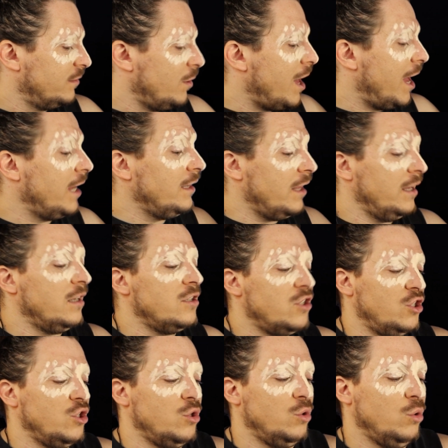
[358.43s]
So I like
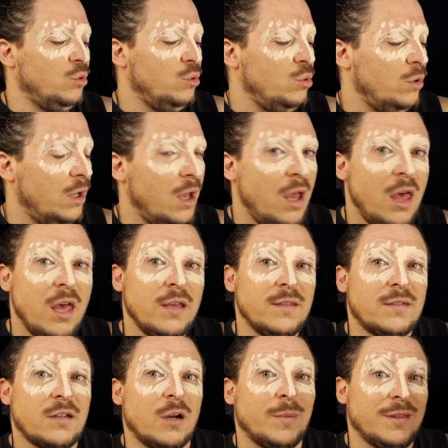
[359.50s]
to start